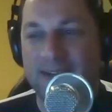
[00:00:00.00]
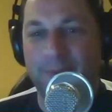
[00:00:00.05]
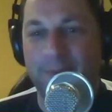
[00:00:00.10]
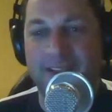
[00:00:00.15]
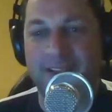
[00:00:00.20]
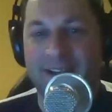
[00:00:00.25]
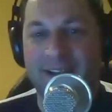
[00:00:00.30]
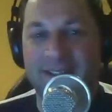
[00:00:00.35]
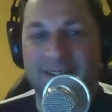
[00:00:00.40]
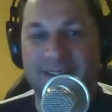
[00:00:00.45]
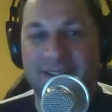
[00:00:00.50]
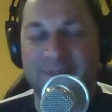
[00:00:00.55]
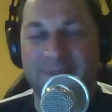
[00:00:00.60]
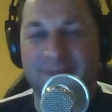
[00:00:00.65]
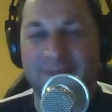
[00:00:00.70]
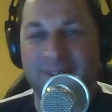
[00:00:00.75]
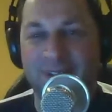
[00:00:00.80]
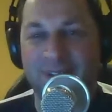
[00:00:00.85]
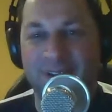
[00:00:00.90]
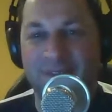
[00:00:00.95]
there.
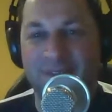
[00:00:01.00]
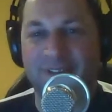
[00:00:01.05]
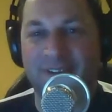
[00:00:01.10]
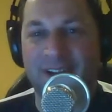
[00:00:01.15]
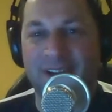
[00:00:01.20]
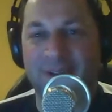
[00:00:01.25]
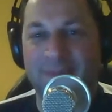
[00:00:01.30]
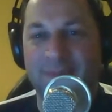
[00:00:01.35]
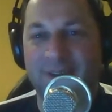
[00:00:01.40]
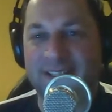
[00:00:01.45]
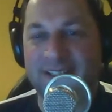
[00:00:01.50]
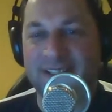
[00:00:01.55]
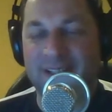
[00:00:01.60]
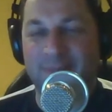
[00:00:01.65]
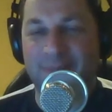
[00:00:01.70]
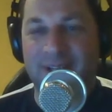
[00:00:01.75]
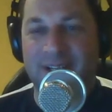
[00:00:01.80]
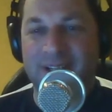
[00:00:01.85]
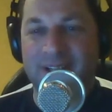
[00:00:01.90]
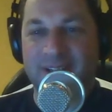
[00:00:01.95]
Look for him. He's the
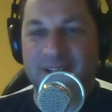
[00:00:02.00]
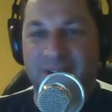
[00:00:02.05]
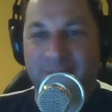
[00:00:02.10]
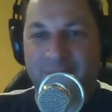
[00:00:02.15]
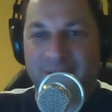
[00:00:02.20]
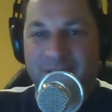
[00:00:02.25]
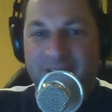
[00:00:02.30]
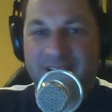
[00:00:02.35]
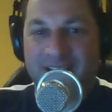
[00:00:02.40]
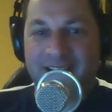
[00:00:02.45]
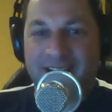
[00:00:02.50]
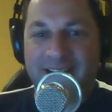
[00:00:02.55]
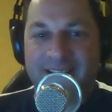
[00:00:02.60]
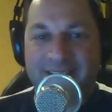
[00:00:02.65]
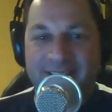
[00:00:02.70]
big, tall, bald guy.